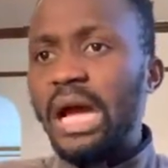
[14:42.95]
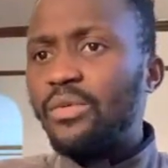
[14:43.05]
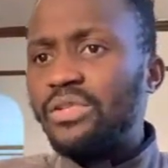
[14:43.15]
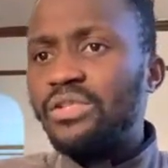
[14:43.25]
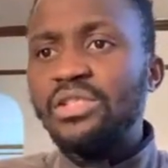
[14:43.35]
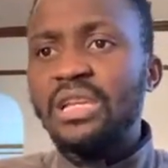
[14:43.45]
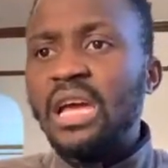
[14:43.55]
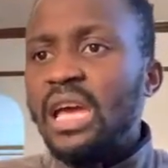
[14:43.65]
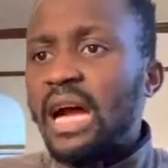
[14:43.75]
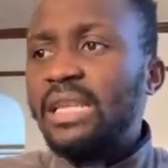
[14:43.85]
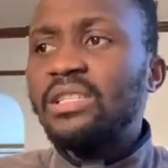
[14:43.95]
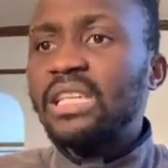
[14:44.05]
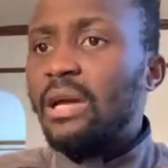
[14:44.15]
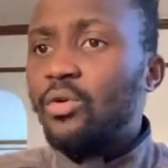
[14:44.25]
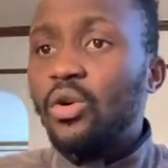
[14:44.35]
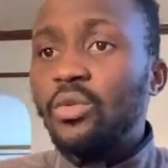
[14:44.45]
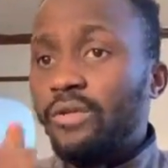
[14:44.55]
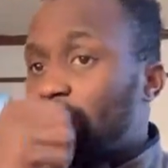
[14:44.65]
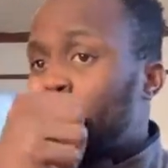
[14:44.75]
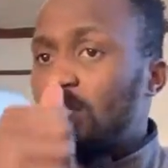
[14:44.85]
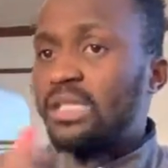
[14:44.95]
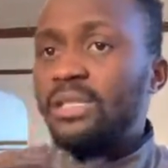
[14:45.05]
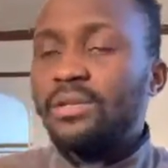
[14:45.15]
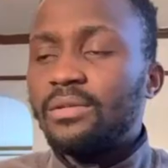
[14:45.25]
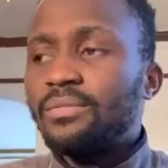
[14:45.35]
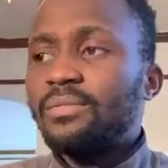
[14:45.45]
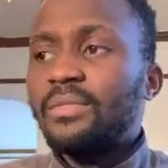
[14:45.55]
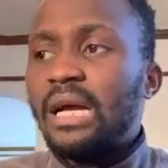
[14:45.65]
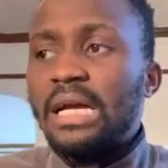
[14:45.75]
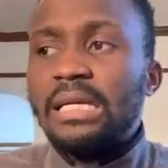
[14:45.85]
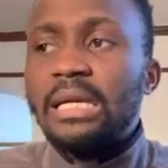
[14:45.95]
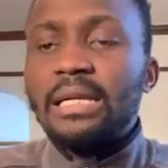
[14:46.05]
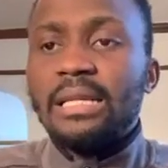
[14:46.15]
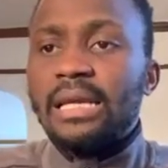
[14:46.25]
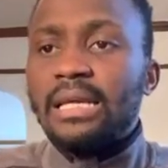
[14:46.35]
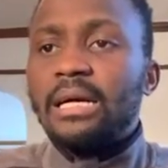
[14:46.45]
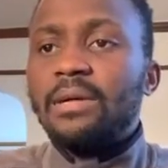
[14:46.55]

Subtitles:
I just kept going with the flow till I got like